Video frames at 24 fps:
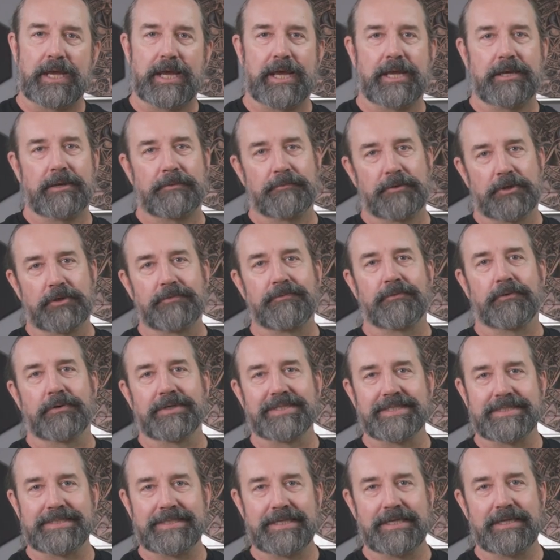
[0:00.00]
and we look
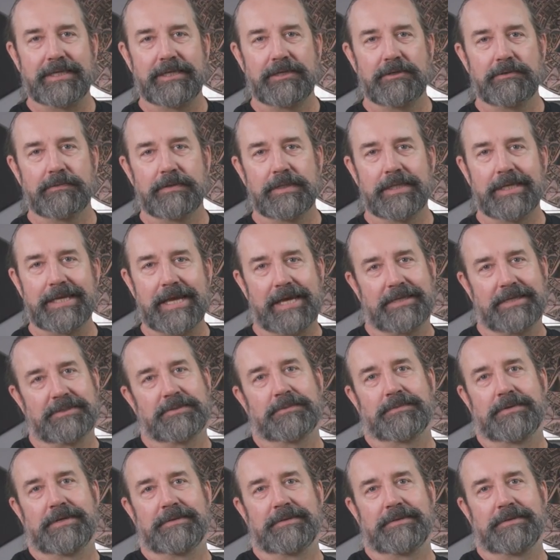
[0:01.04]
forward to seeing you in the next